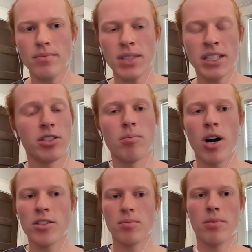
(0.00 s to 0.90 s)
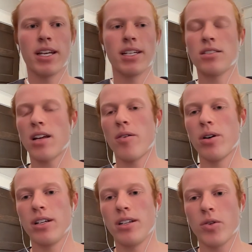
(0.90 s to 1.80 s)
Some awesome things I
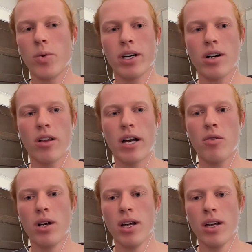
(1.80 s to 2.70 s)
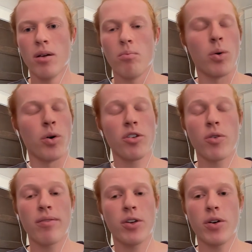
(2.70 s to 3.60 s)
wanted to quick call out: both
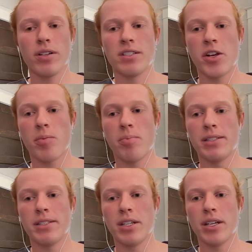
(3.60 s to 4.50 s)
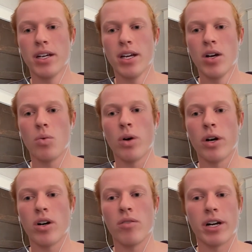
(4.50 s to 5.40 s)
GraphQL and TRPC
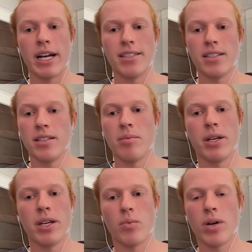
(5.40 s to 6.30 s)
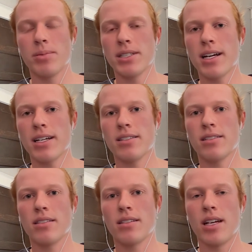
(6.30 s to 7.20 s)
work over HTTP and
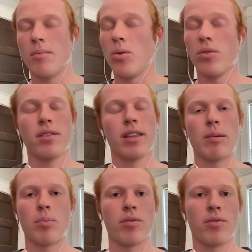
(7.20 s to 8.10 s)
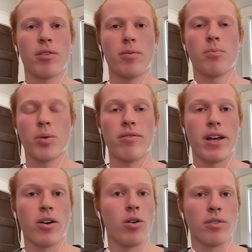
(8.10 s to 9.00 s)
WebSockets, and both of them
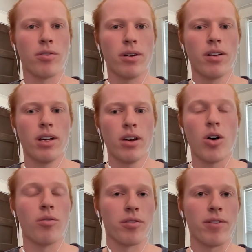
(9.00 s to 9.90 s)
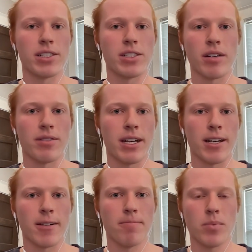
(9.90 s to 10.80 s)
prevent overfetching of
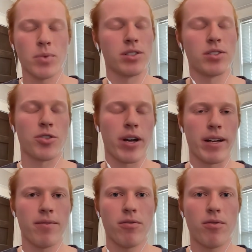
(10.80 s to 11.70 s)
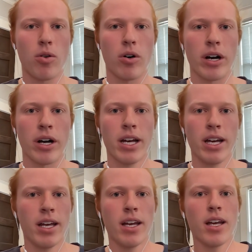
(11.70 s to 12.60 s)
data, which is great for
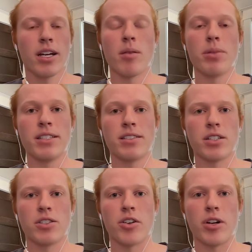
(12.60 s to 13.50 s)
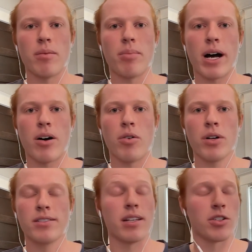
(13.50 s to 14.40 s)
companies concerned about
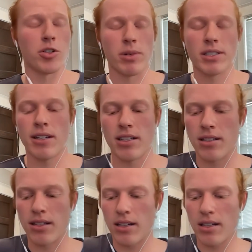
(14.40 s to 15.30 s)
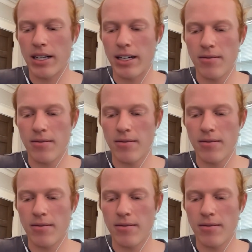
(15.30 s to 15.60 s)
sending too much data to the client.